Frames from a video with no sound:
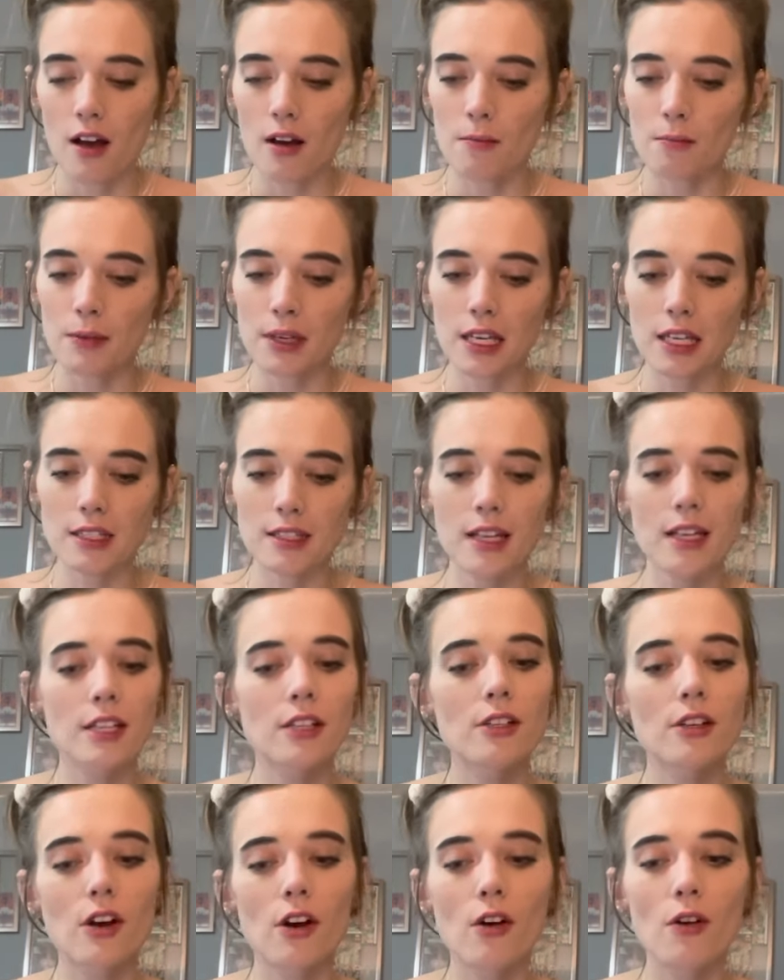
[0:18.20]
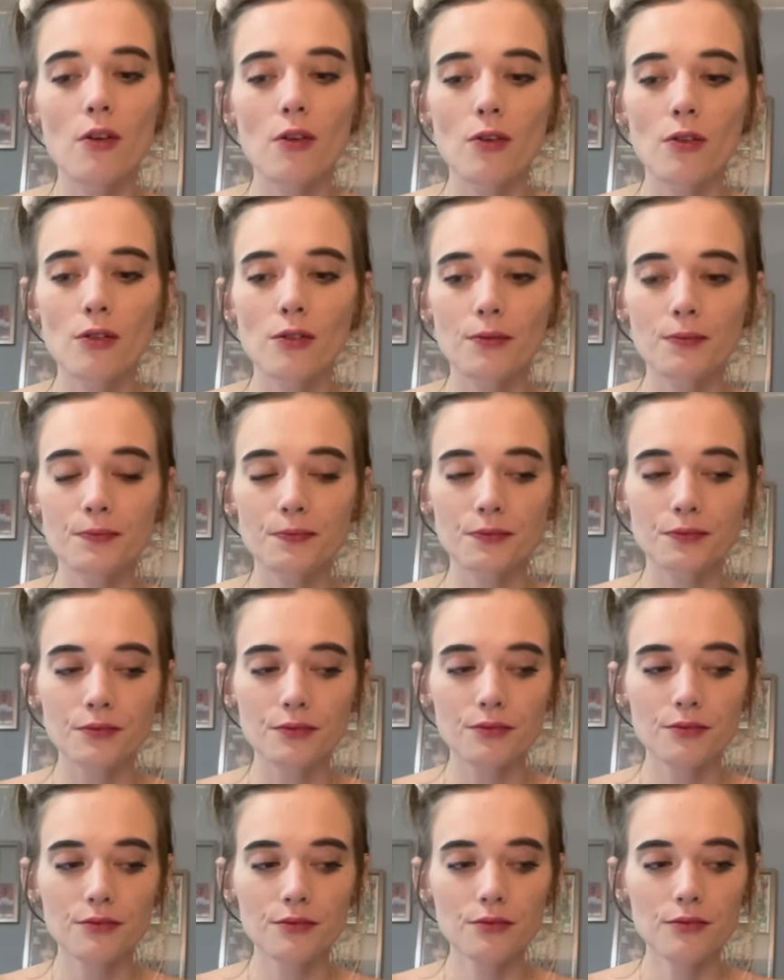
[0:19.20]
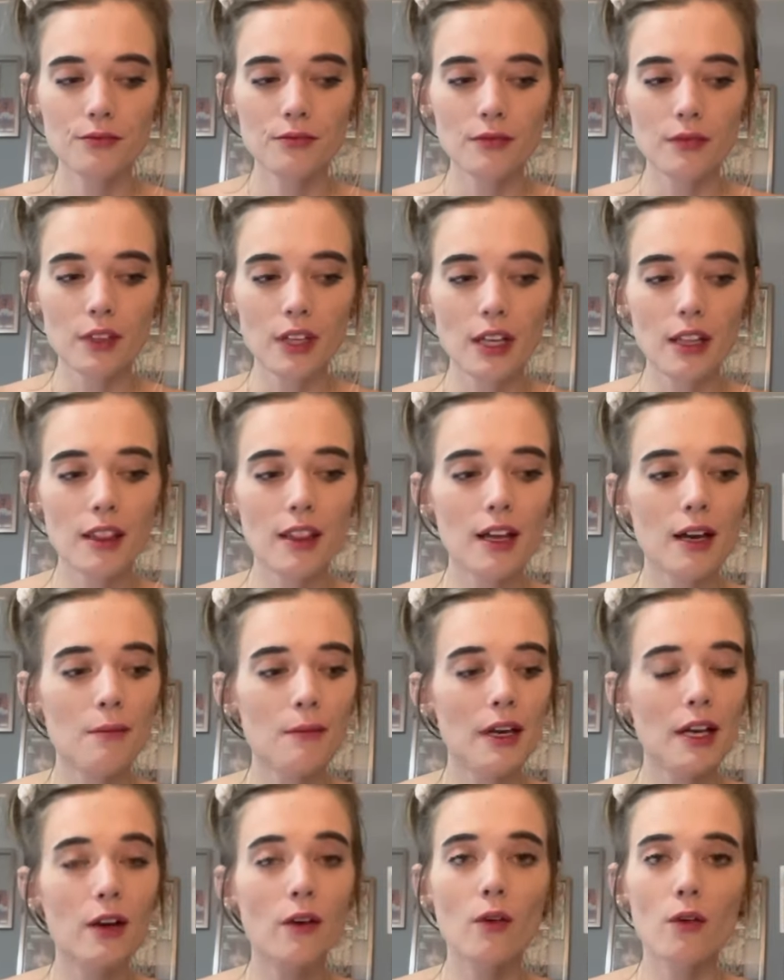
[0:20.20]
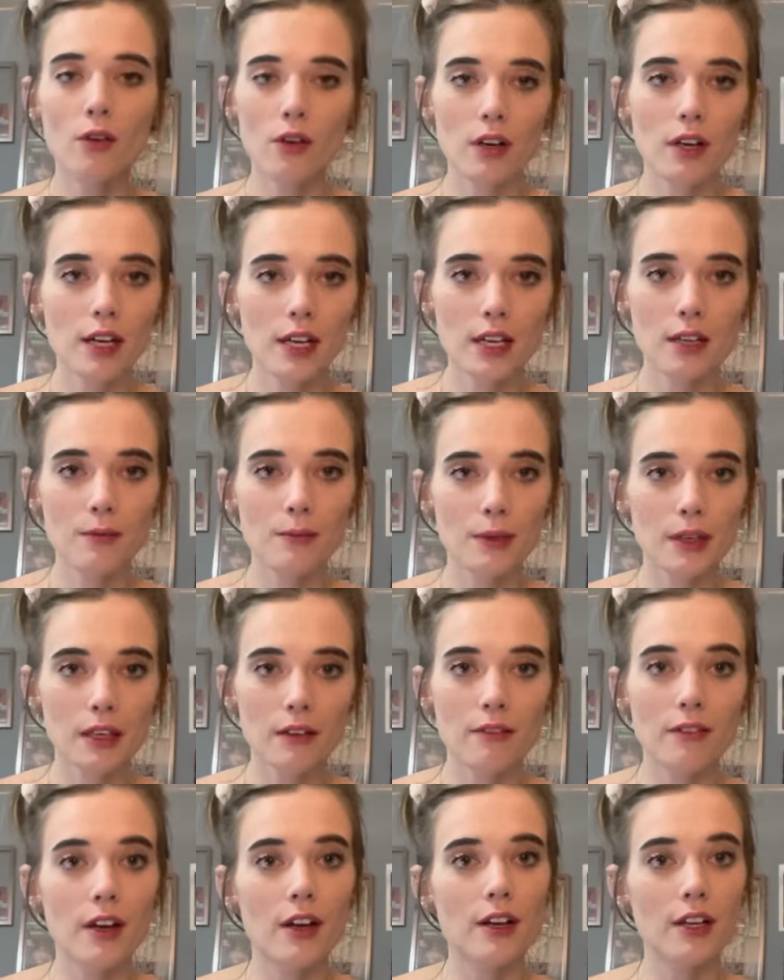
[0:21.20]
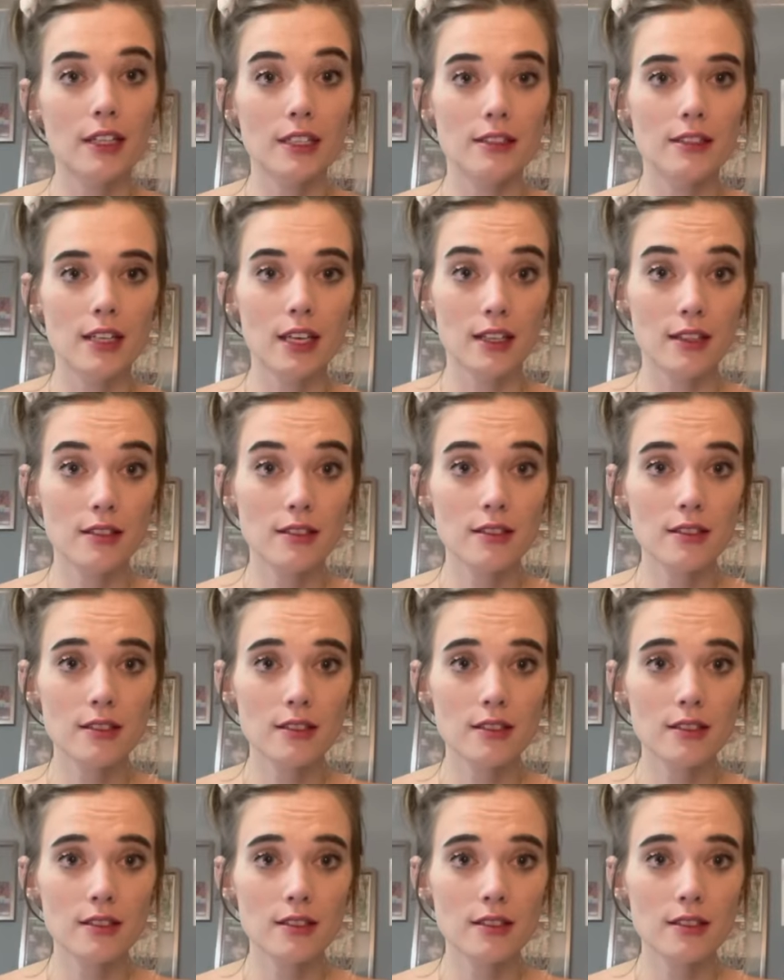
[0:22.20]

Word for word: because I know that my aura can be very intense